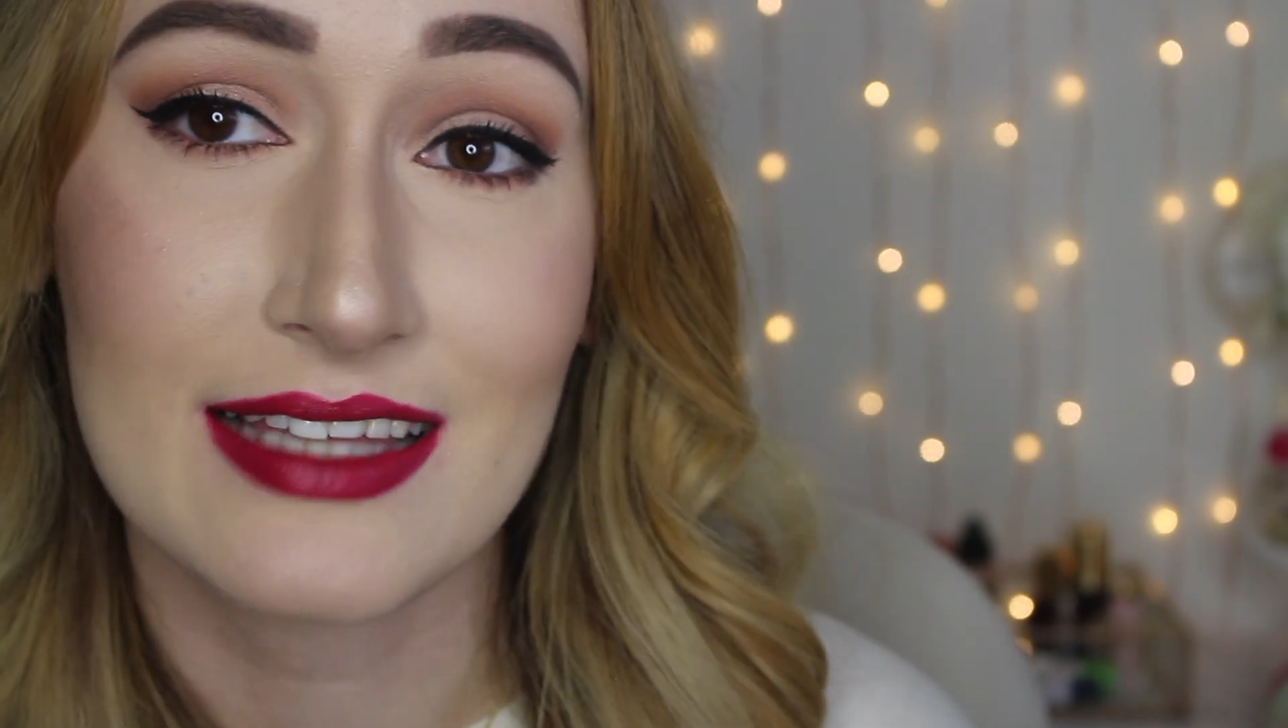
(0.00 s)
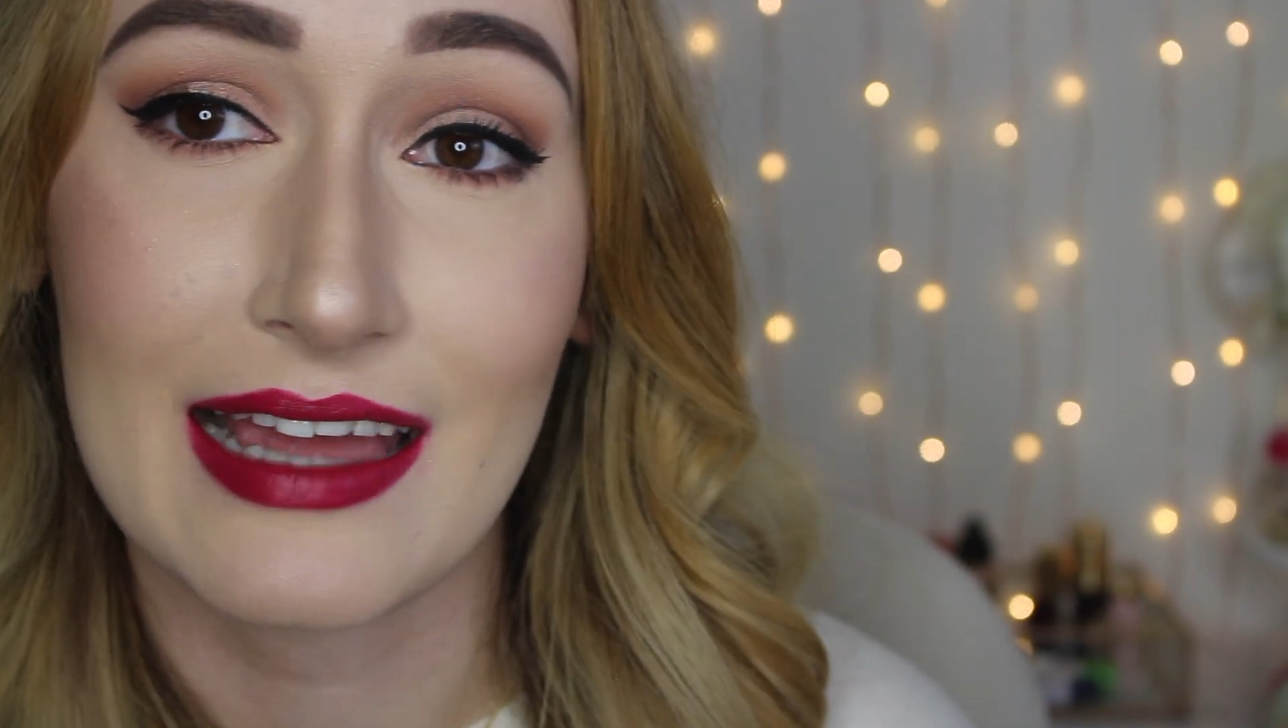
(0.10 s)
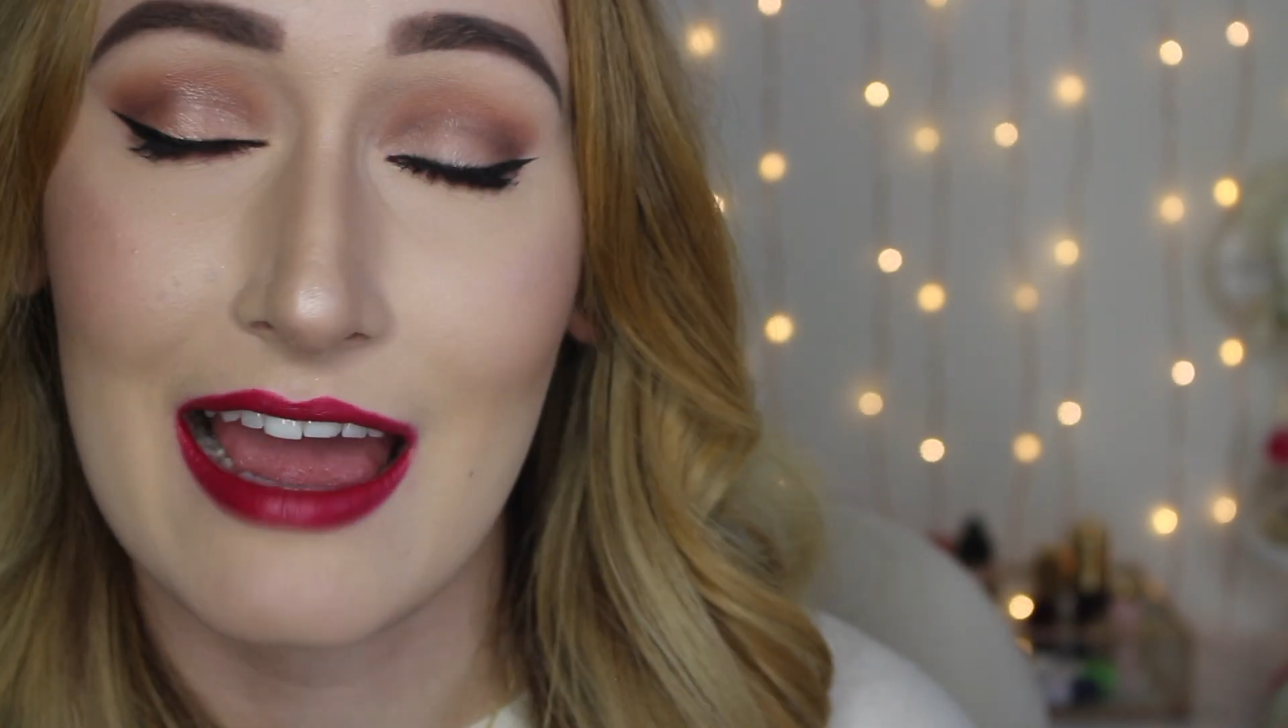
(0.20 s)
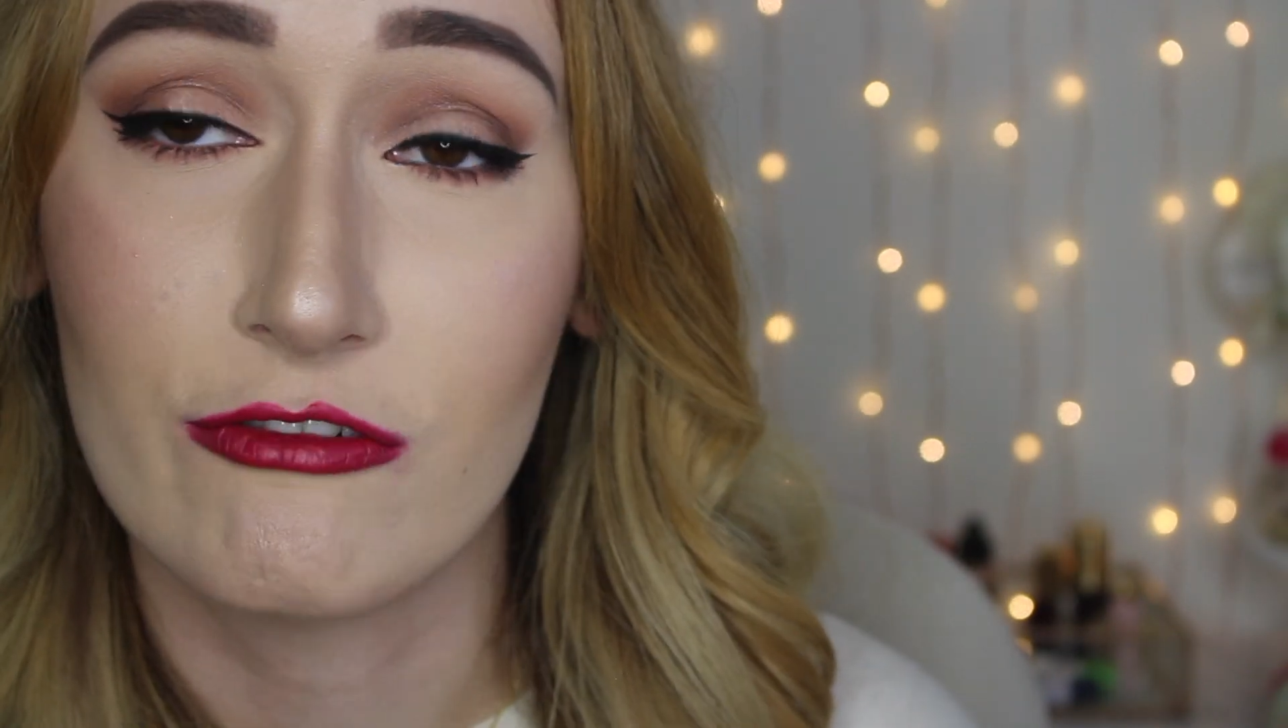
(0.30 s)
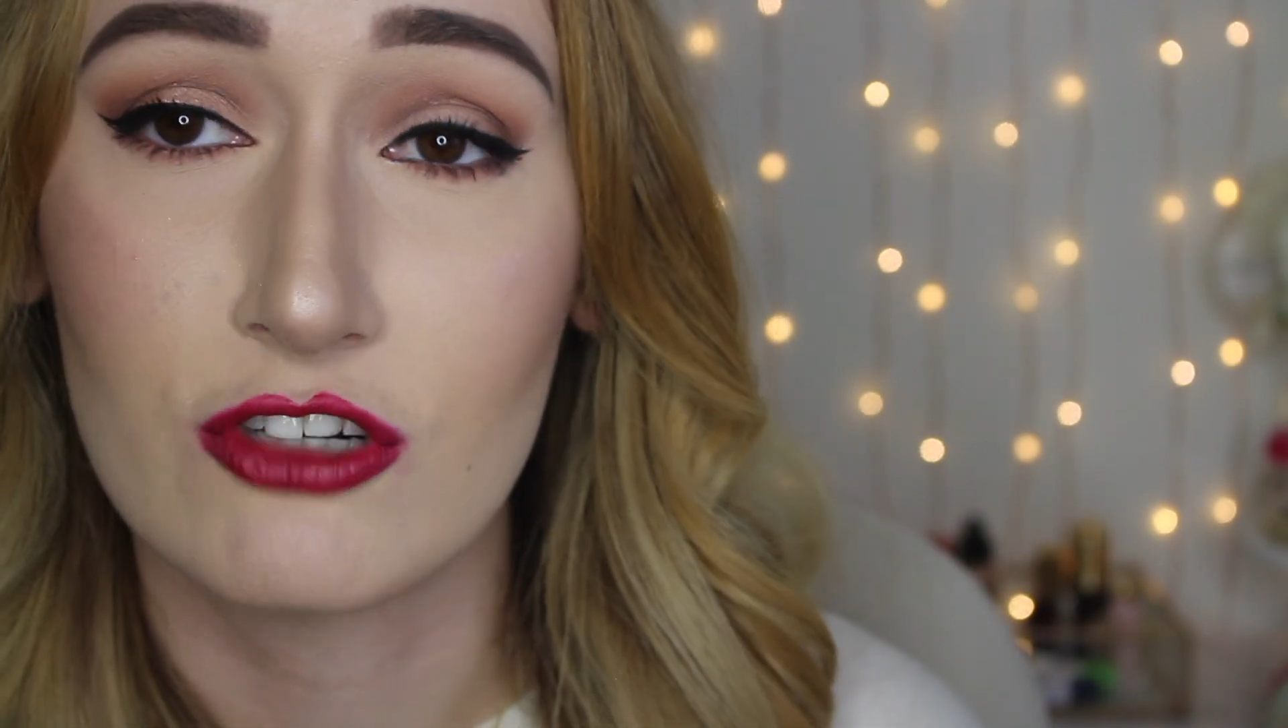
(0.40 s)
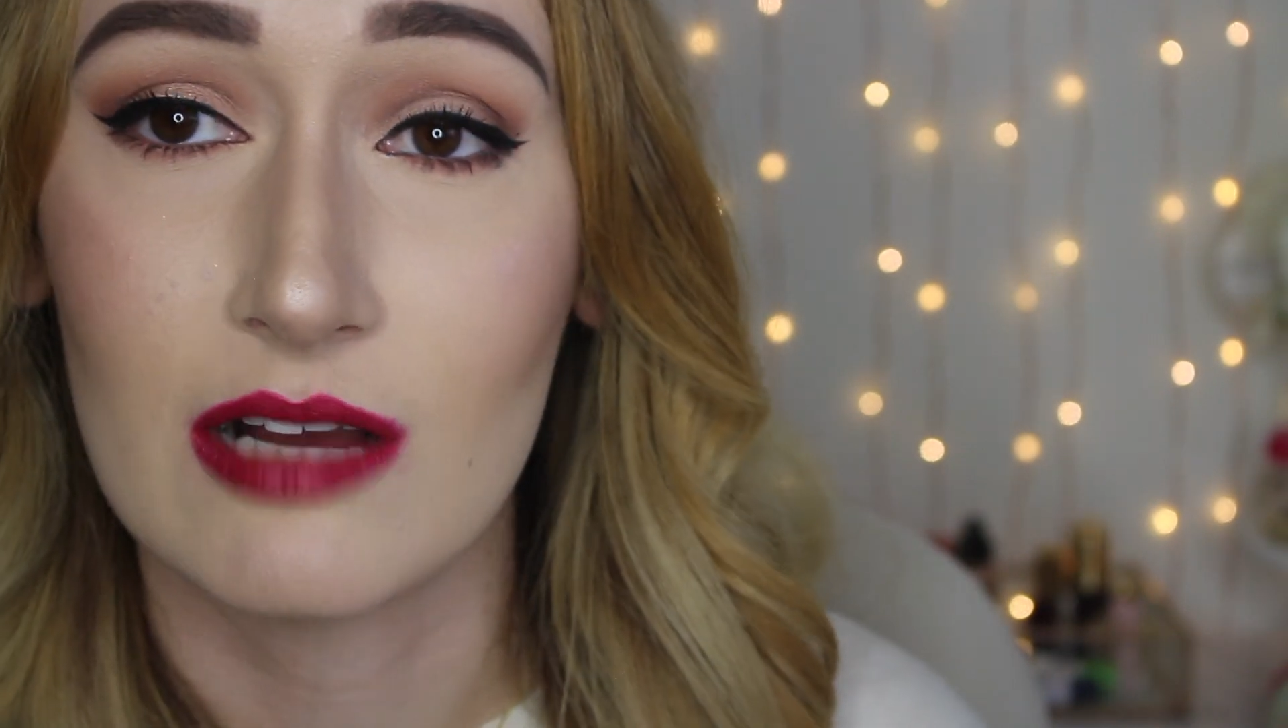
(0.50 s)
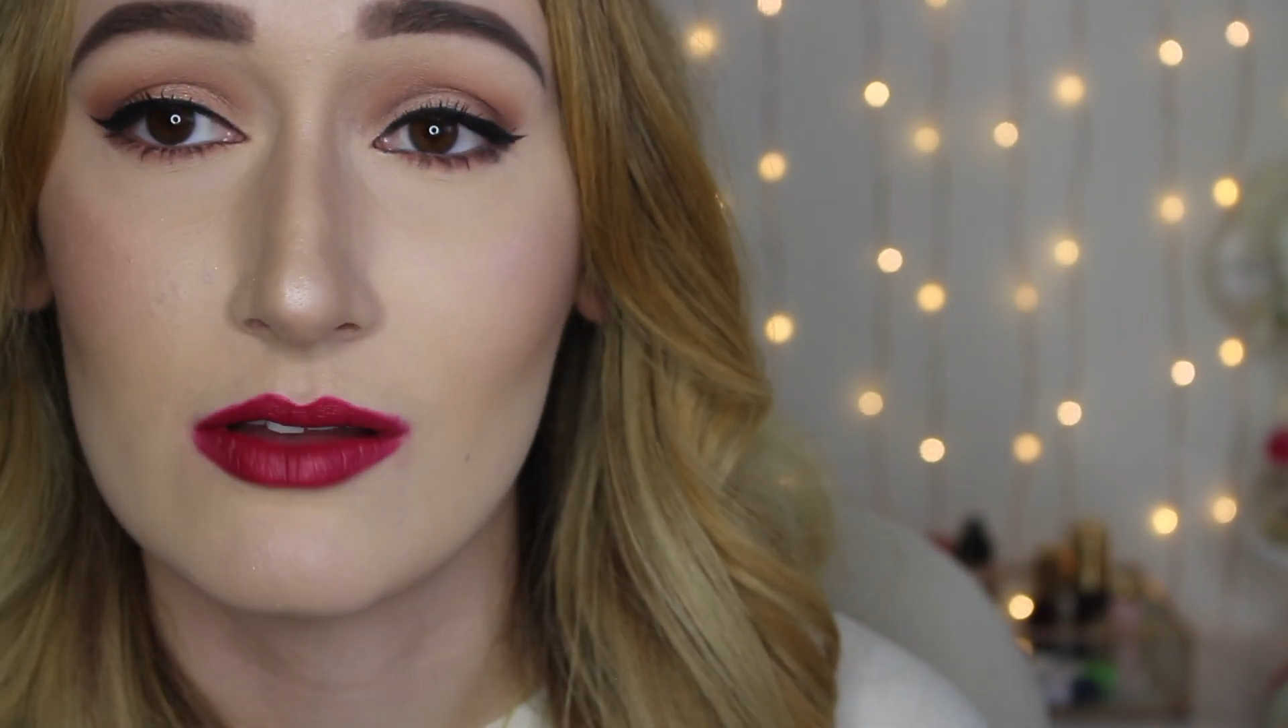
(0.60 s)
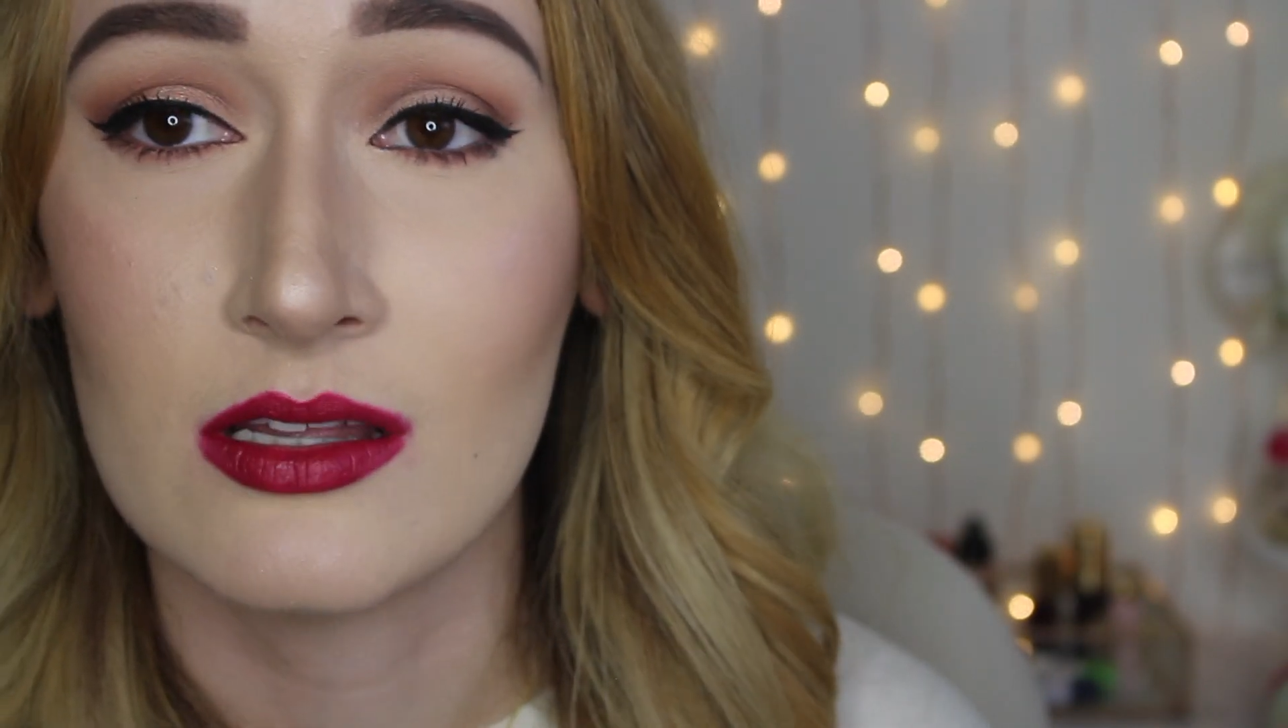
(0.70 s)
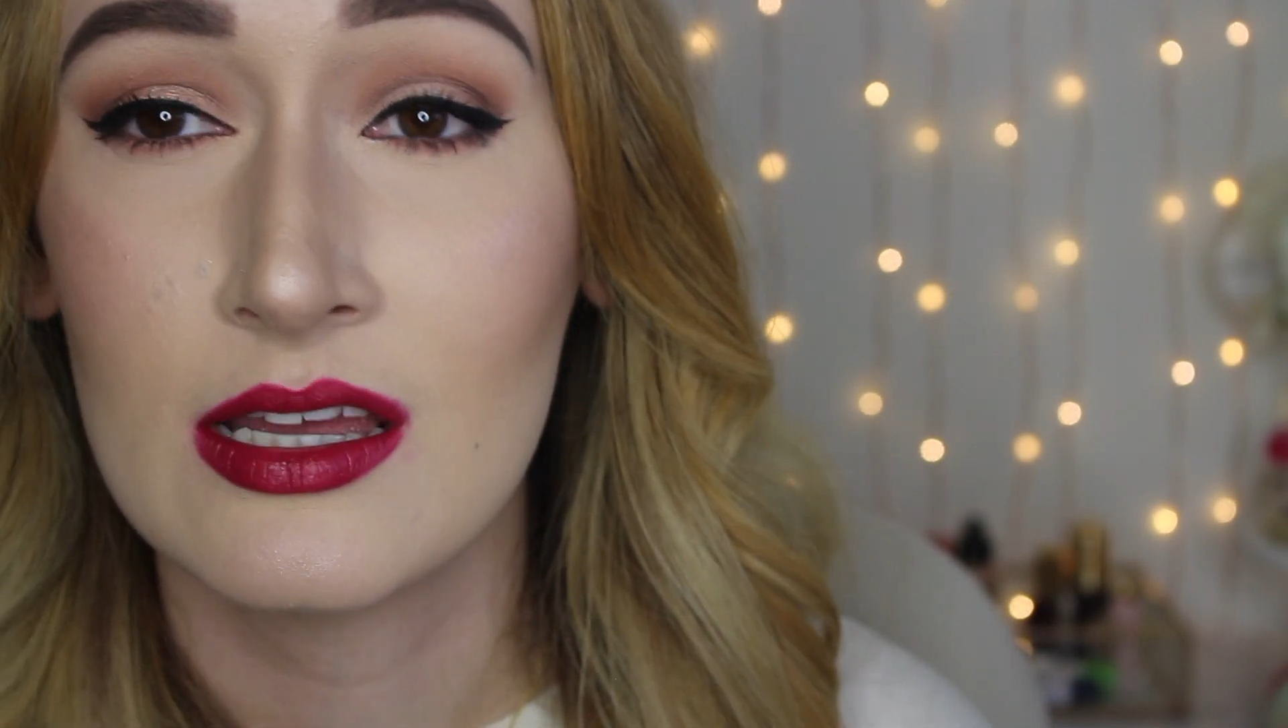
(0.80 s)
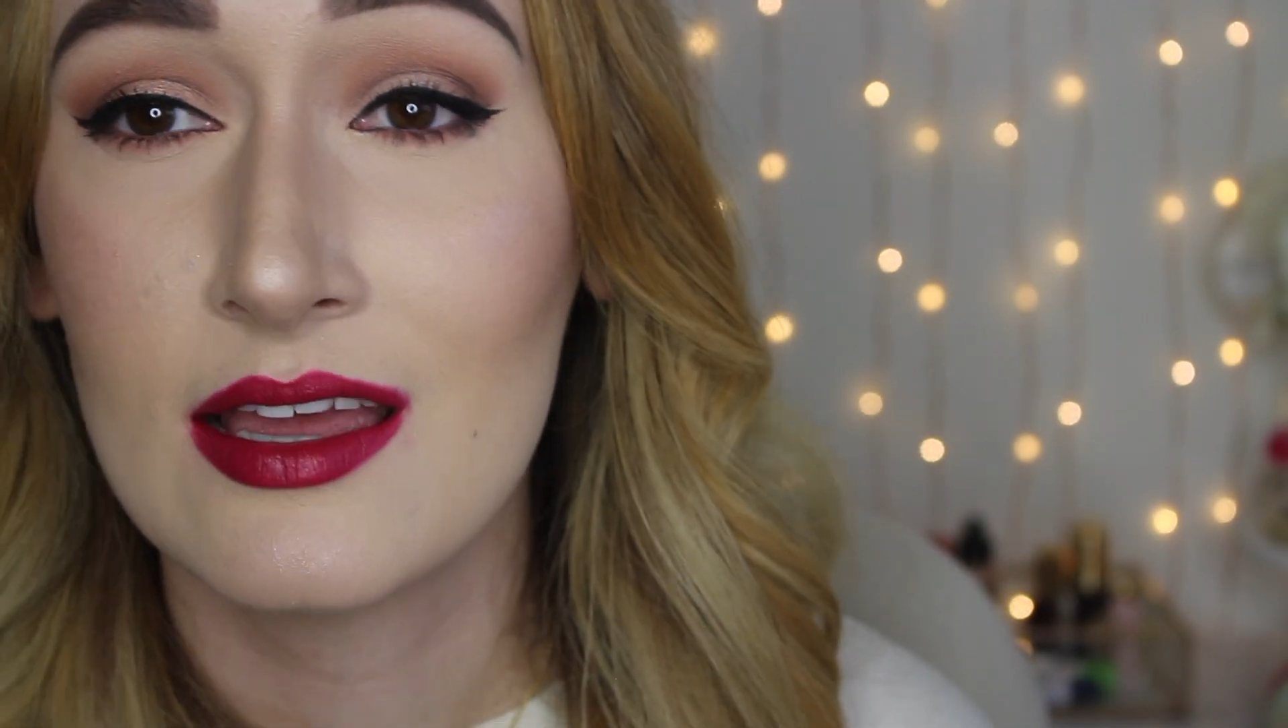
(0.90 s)
I have
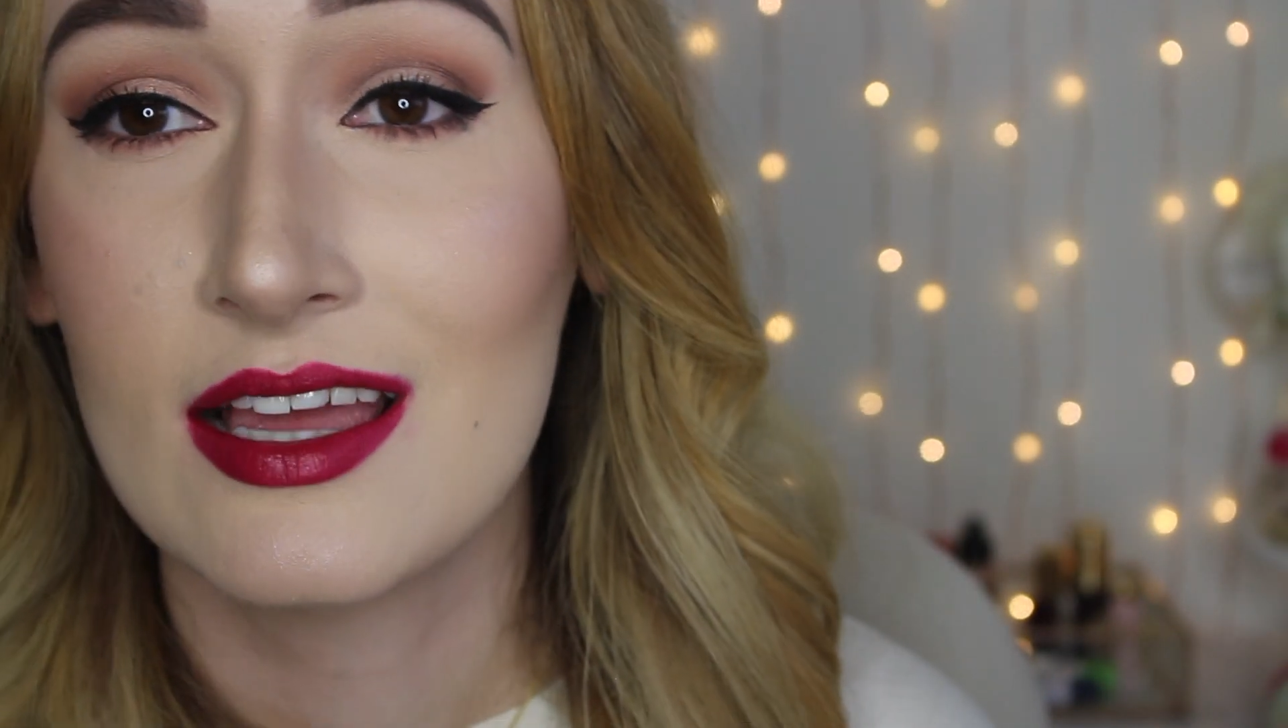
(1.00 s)
trouble,